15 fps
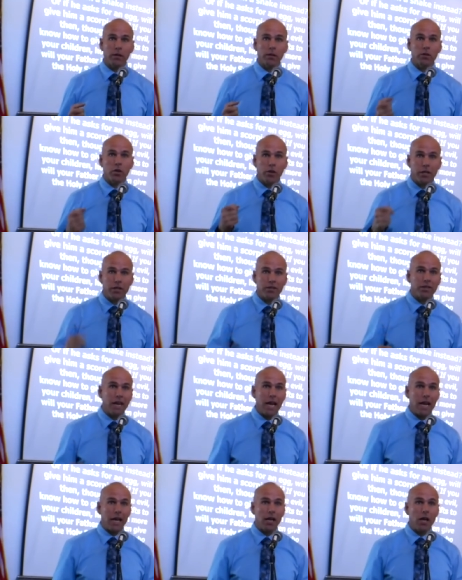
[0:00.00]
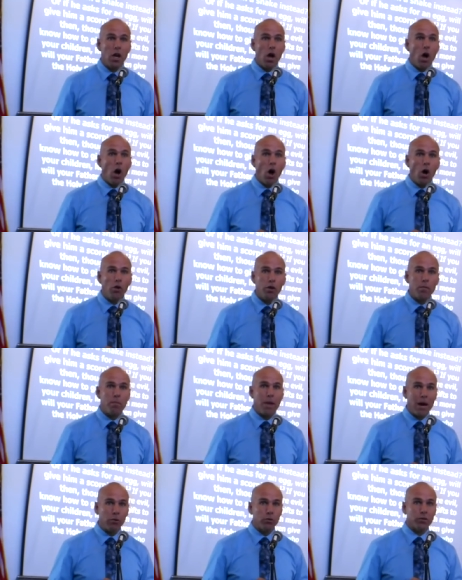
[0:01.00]
To this day, all the
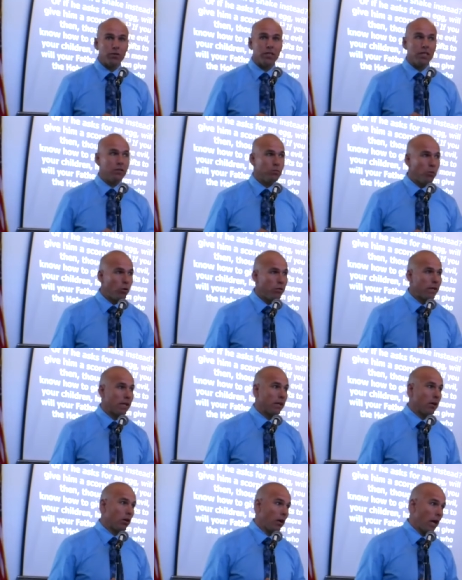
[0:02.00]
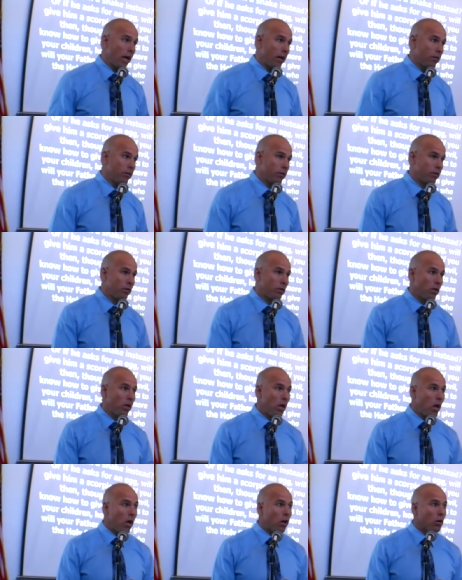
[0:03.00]
mountains he's moving in our lives.
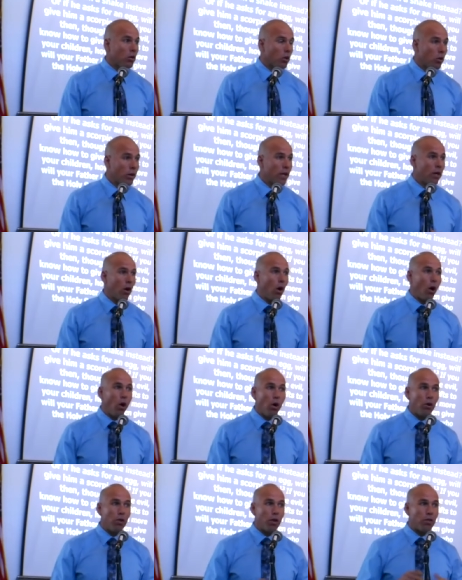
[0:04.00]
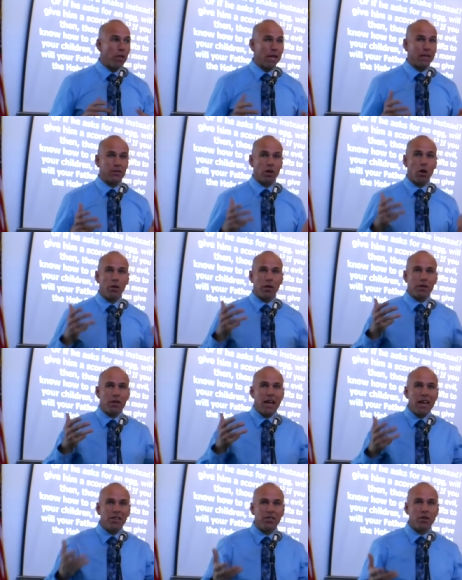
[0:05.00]
Look at all the things, all the
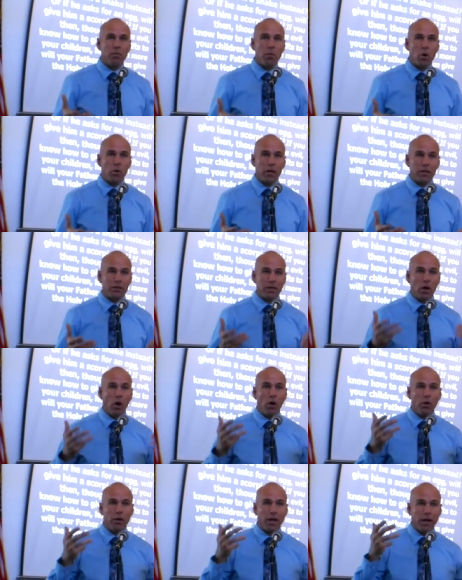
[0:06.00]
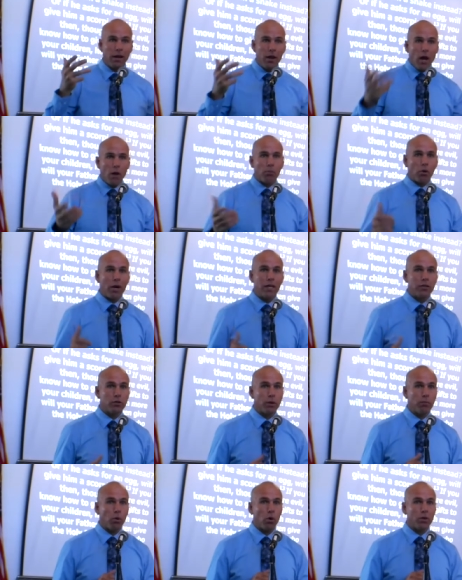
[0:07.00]
testimonies, all the praise
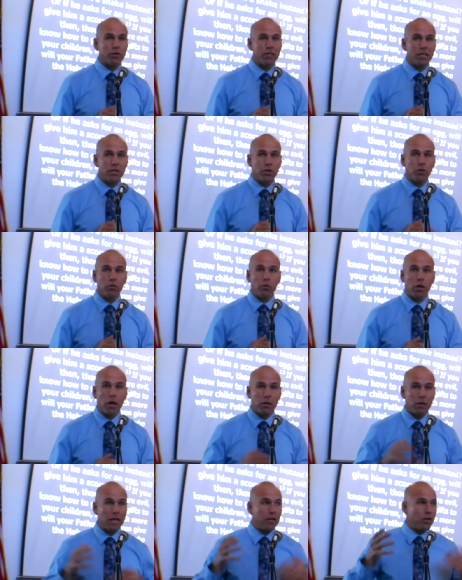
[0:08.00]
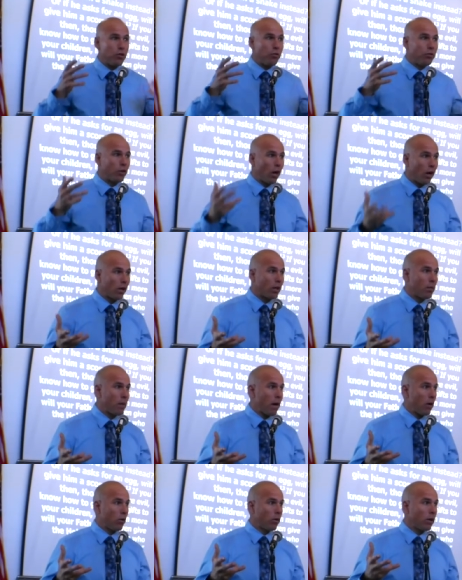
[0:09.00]
reports that you that you've talked
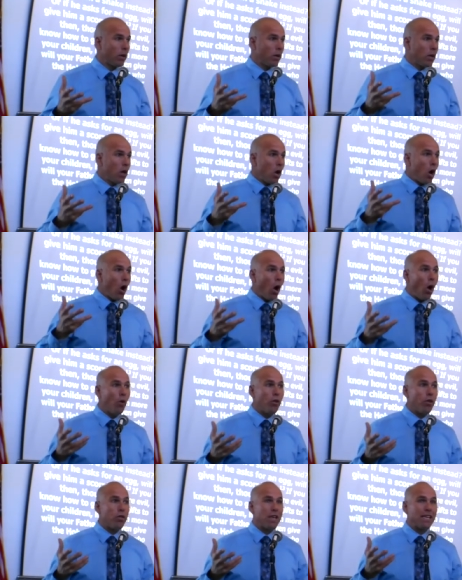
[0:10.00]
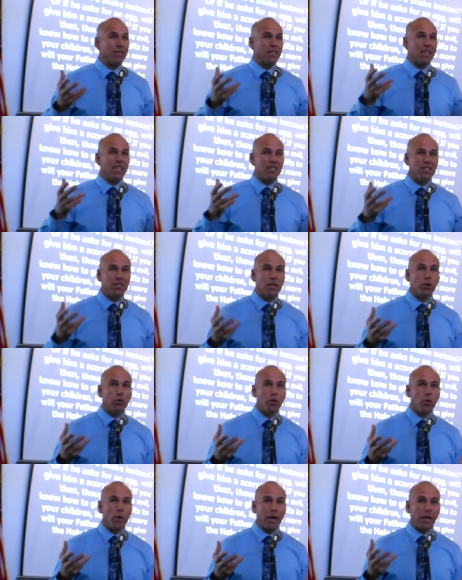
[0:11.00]
about, all the things that he's still
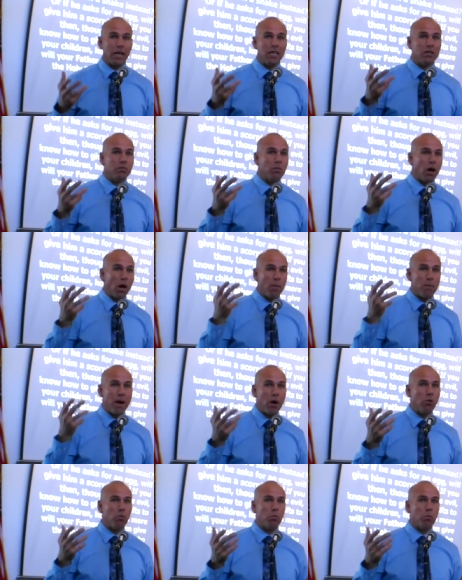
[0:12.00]
doing. He's a mountain